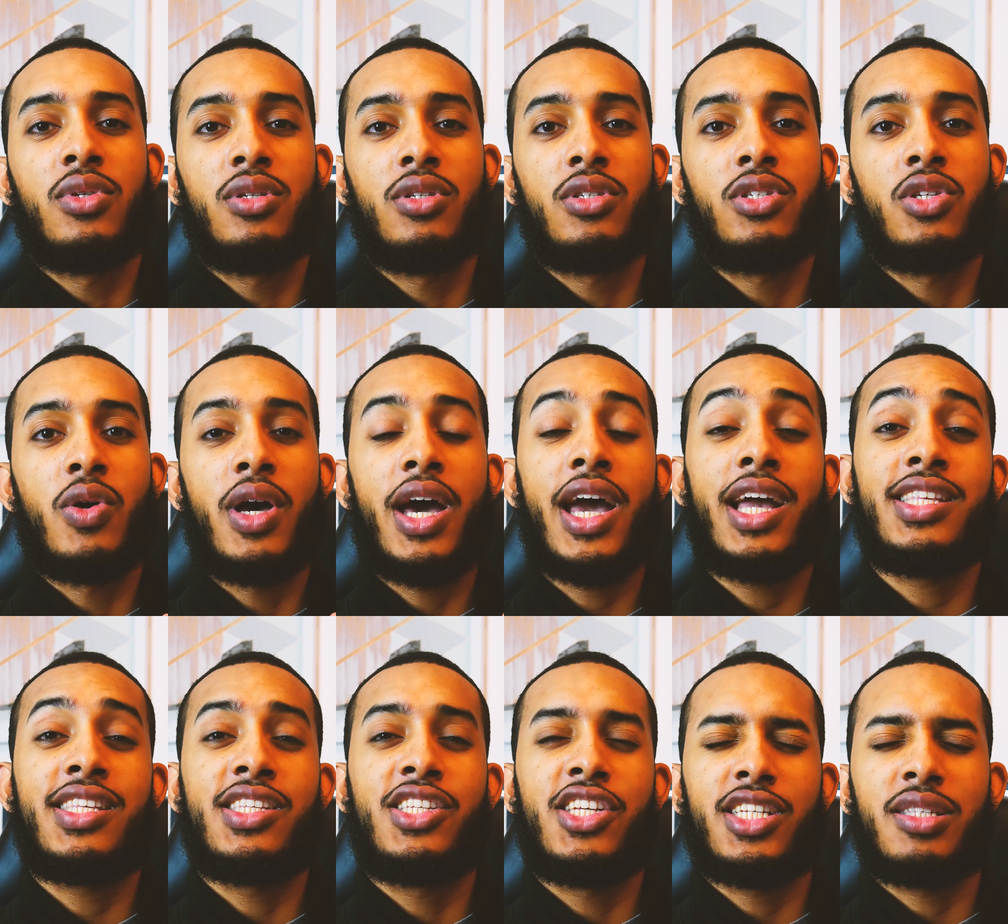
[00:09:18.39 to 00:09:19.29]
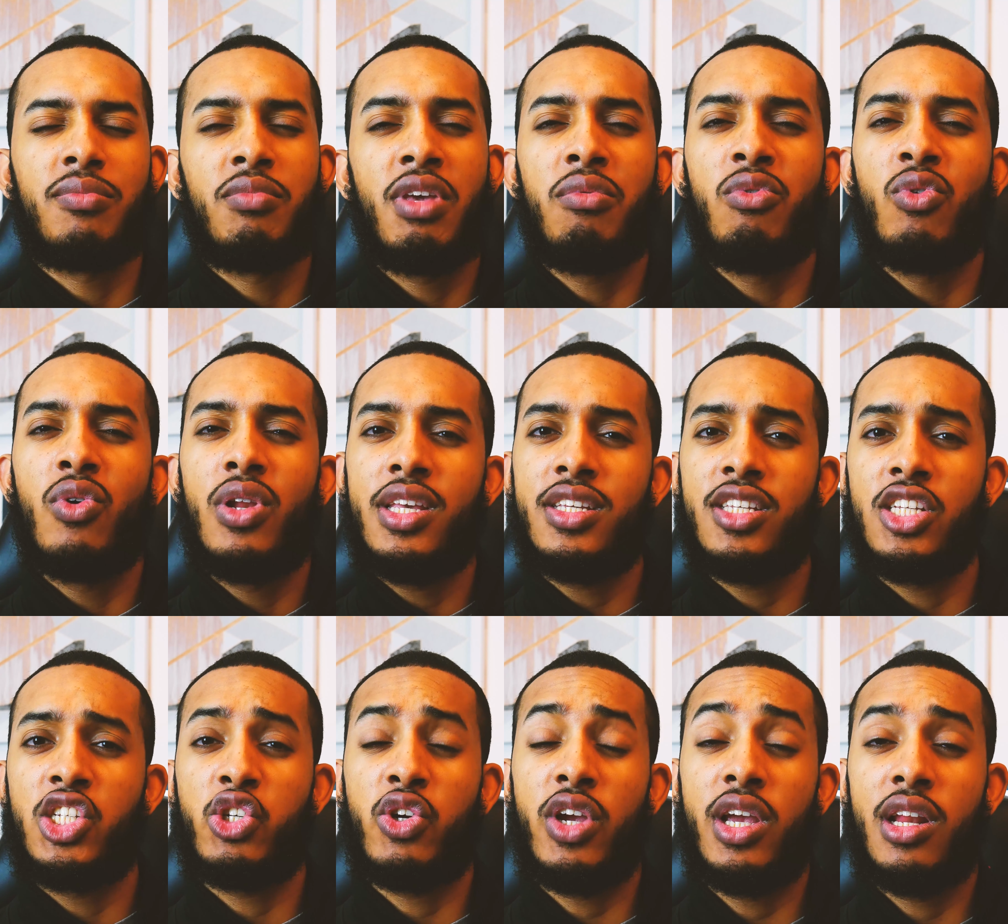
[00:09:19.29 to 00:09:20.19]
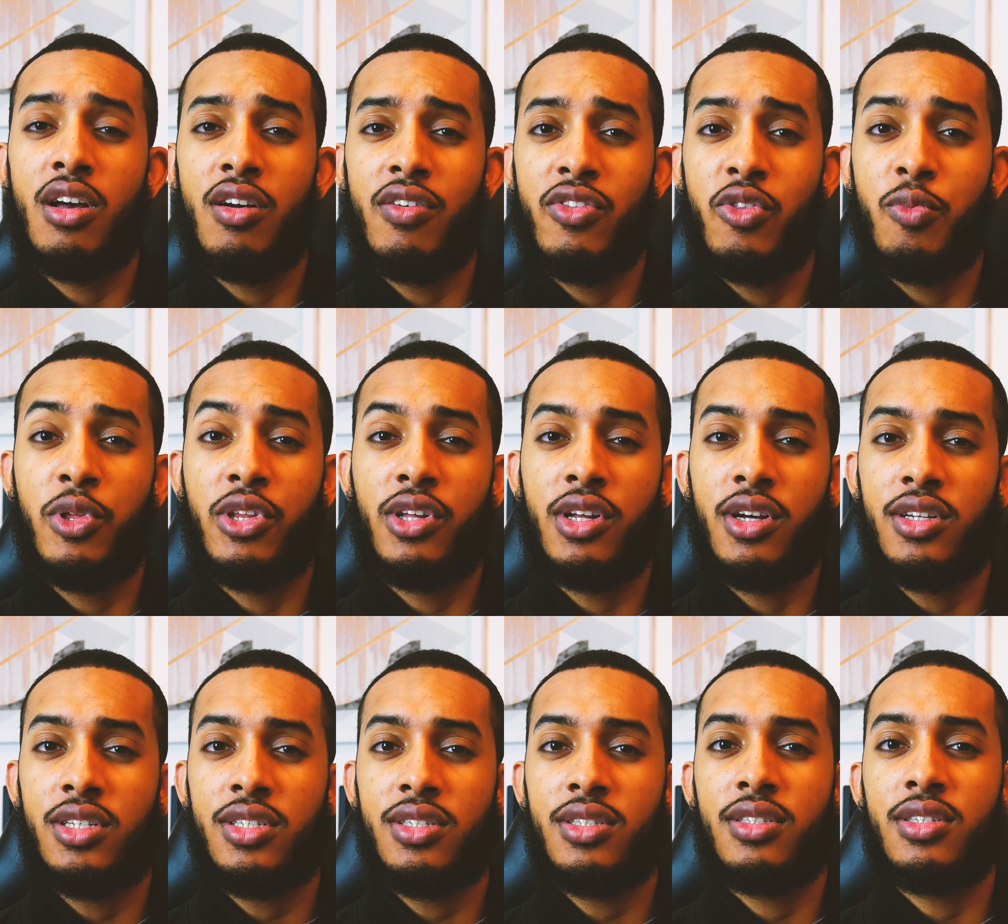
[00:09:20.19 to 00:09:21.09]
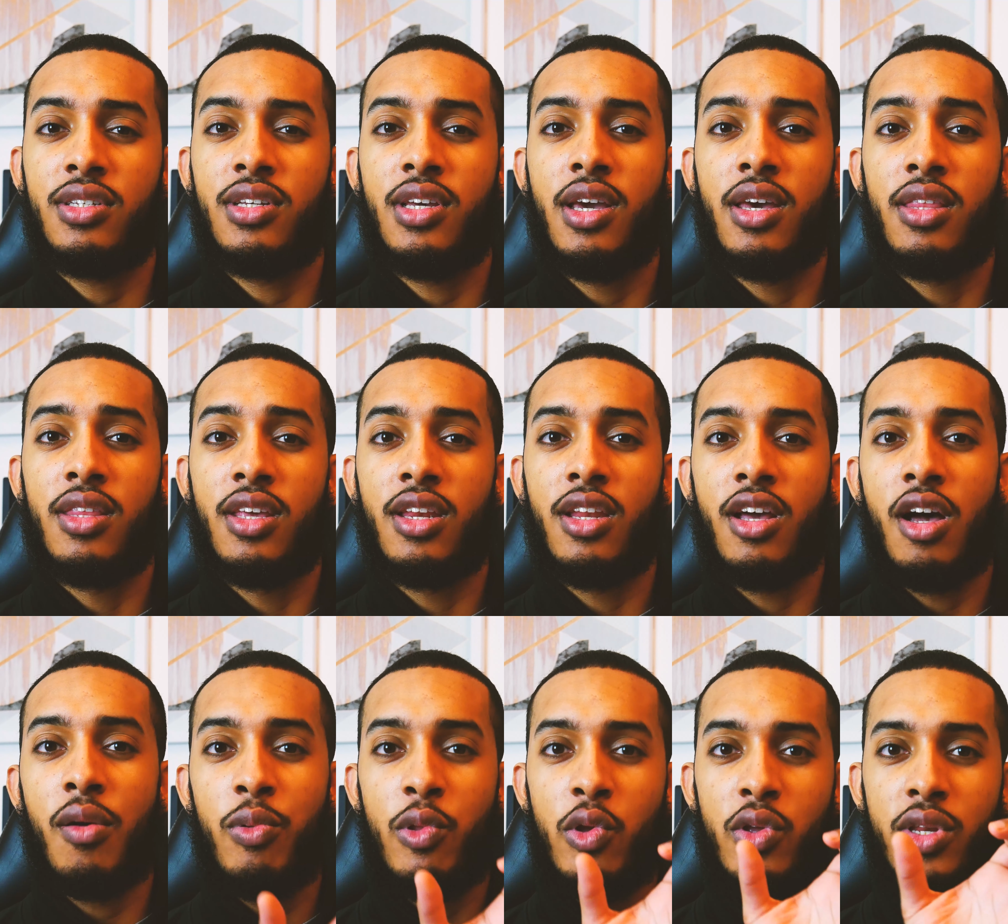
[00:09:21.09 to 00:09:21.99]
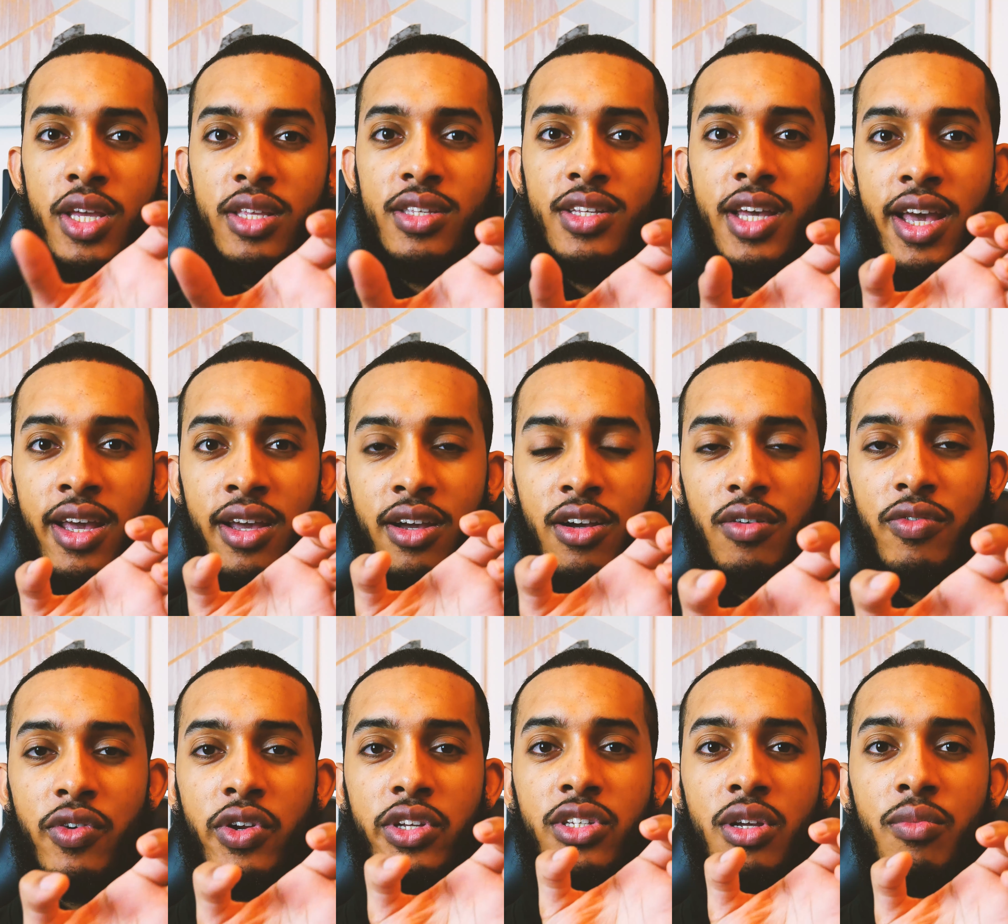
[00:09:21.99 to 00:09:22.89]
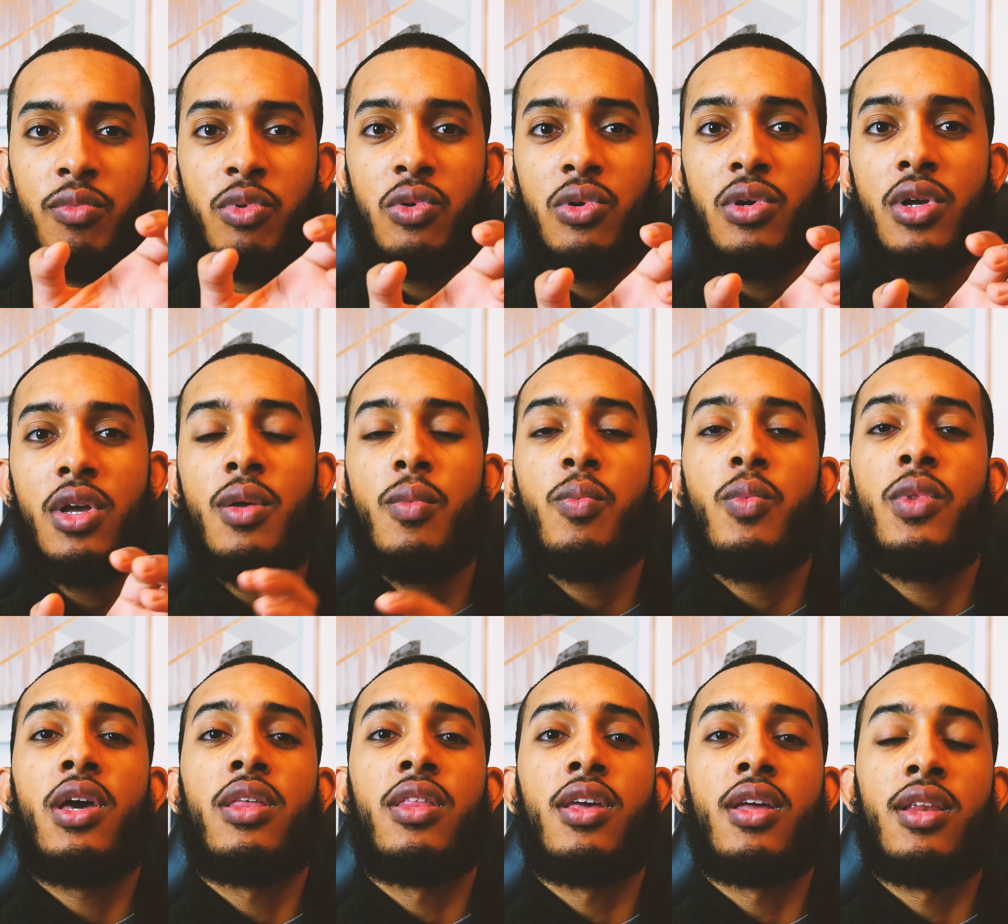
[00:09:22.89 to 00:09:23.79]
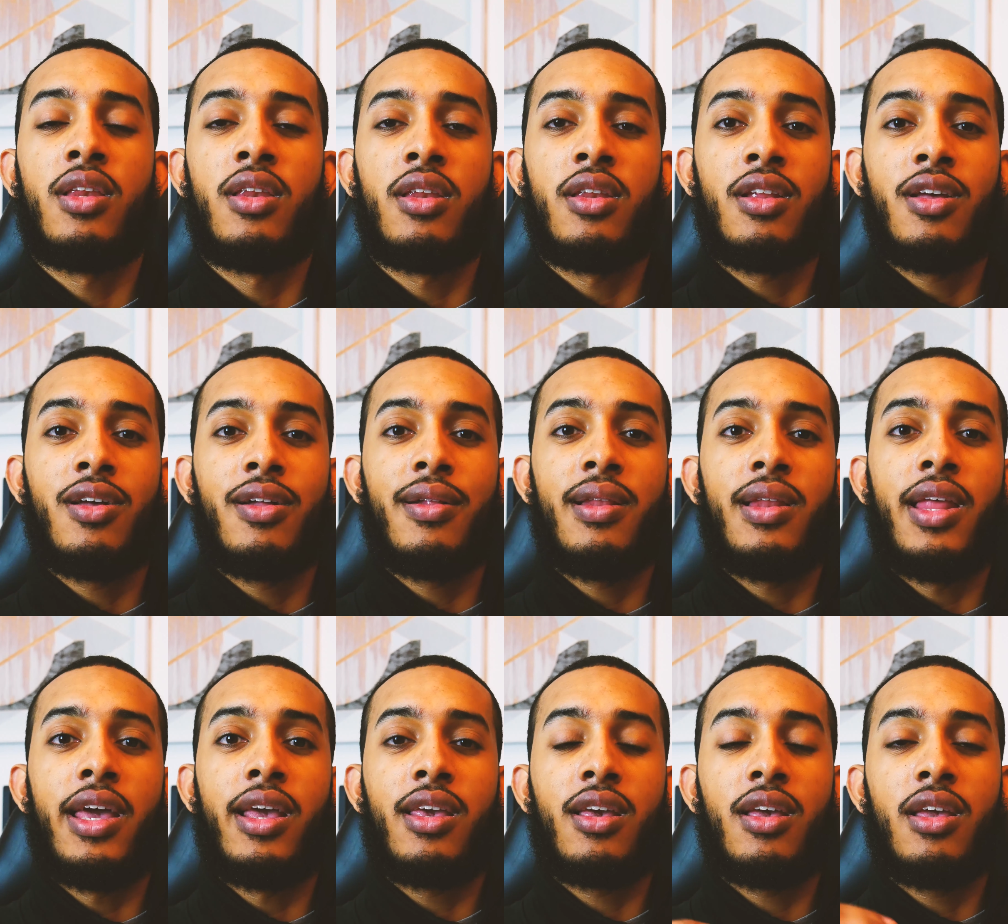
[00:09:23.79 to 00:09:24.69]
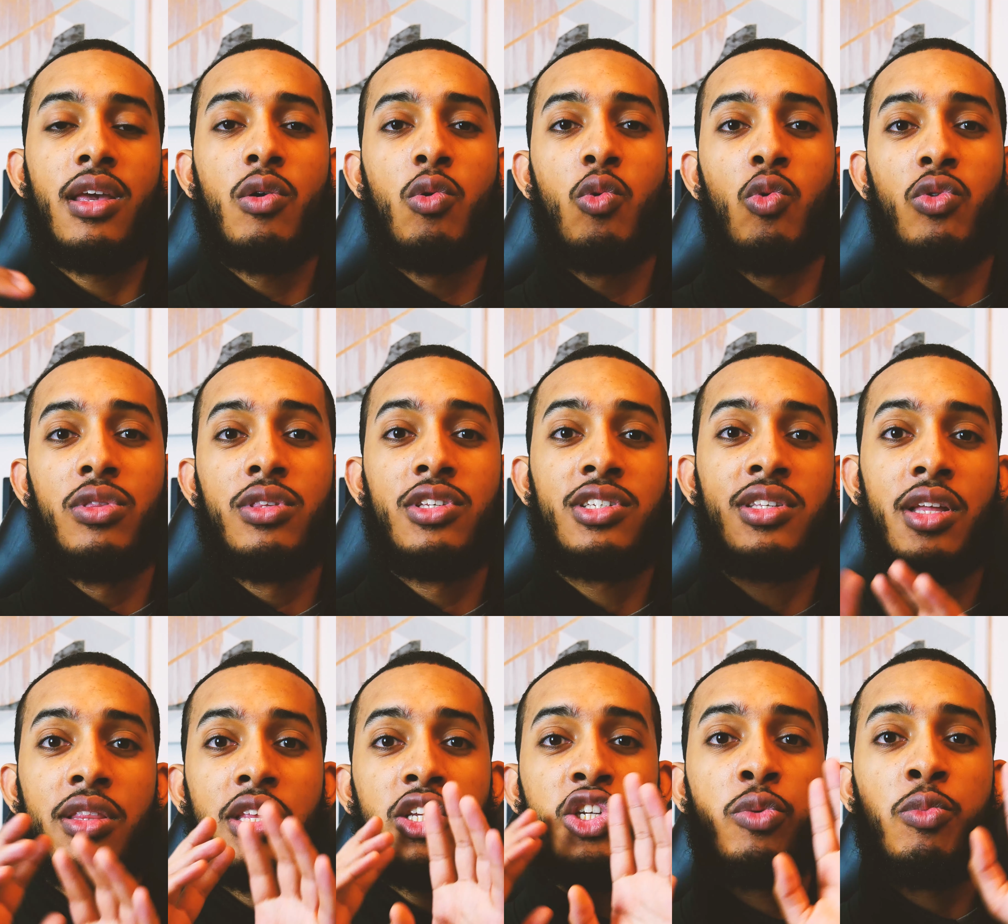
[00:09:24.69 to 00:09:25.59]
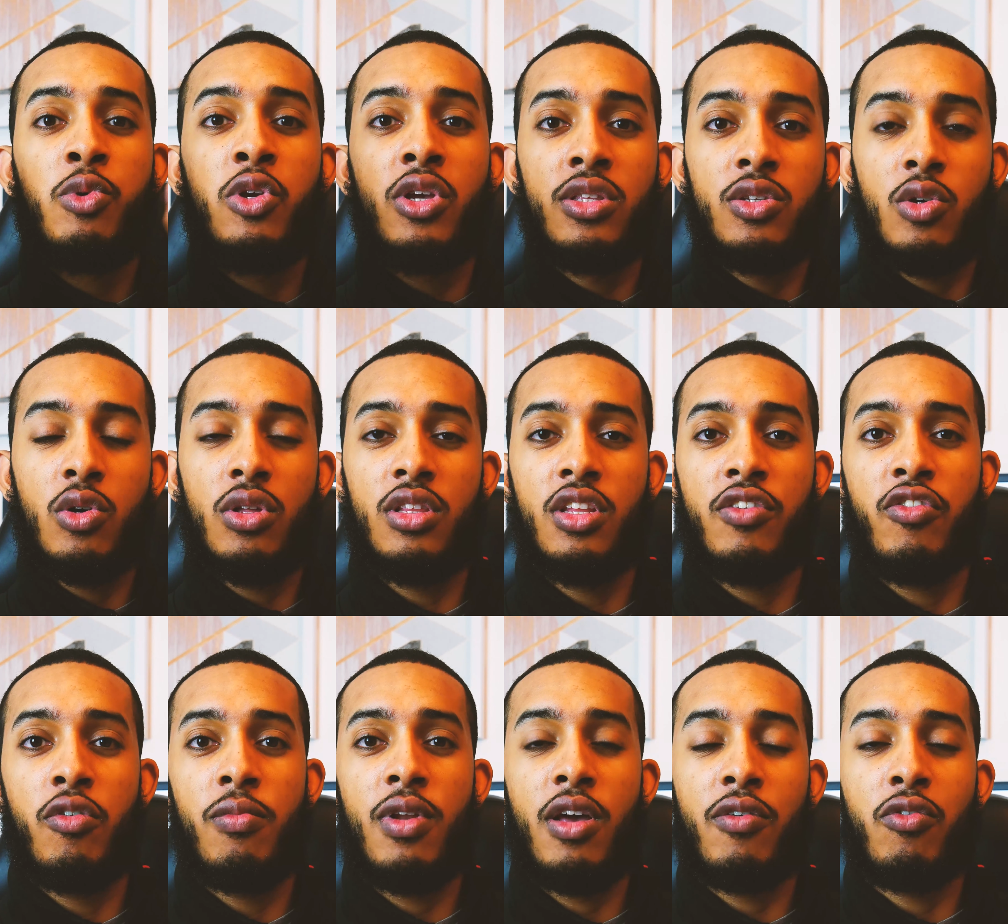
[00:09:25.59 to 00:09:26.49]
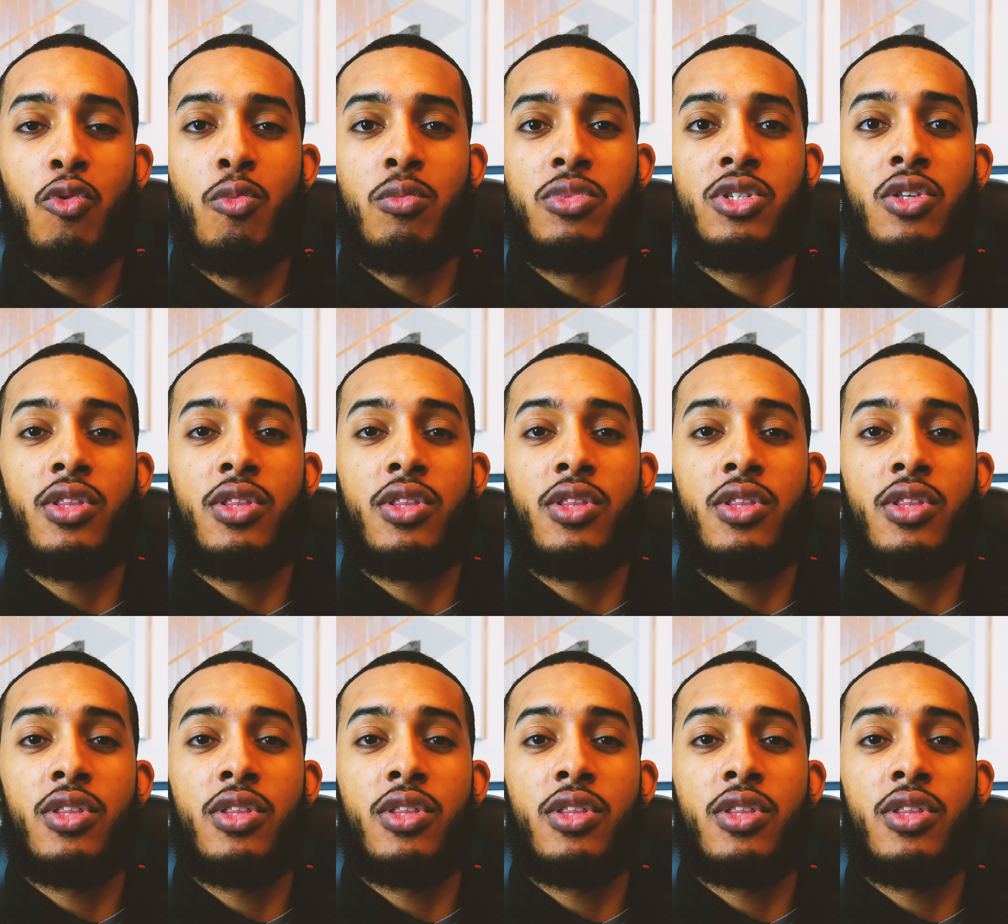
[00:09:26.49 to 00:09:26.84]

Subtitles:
So I'd suggest maybe release a trailer of the podcast and then upload it to Anchor, for example, and then like it will start distributing to all the different platforms.